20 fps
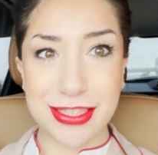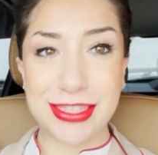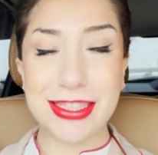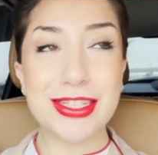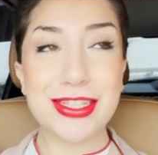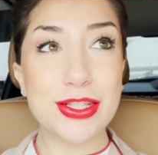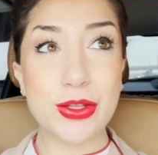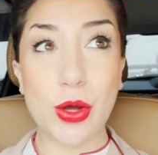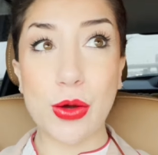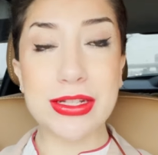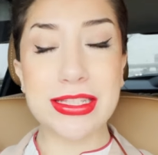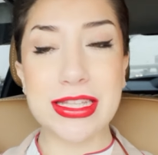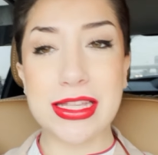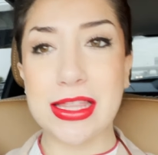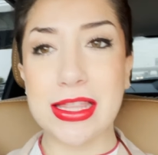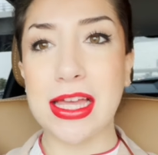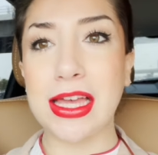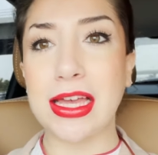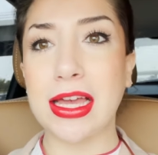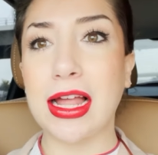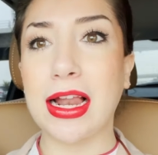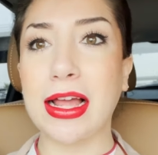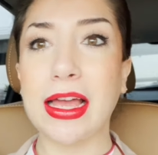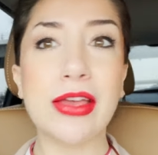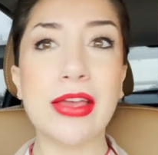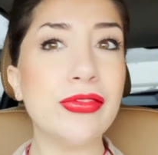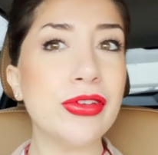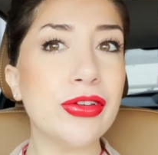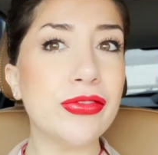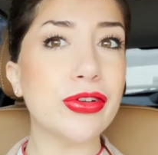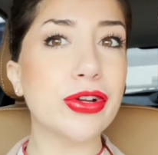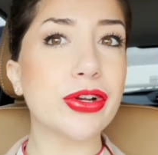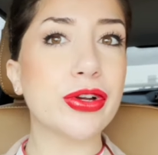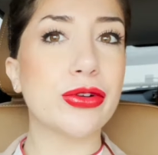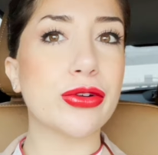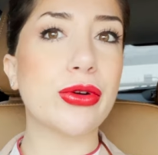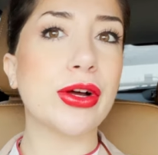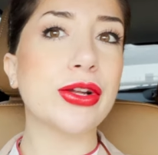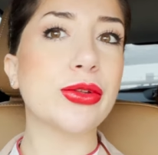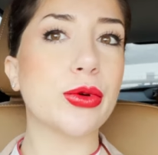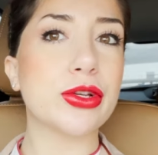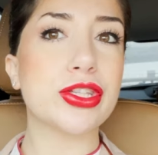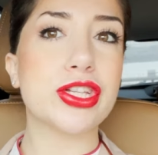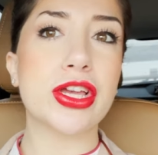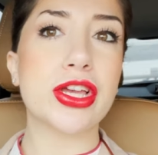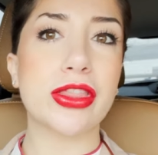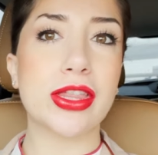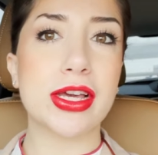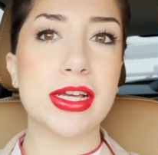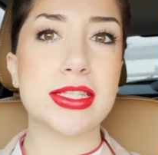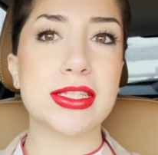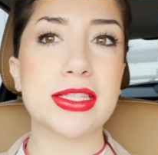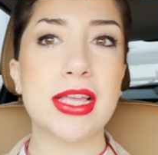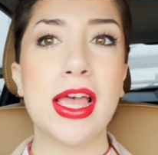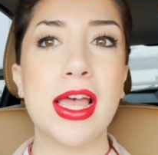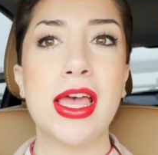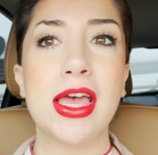This is always a thing, like even if you're current watching this,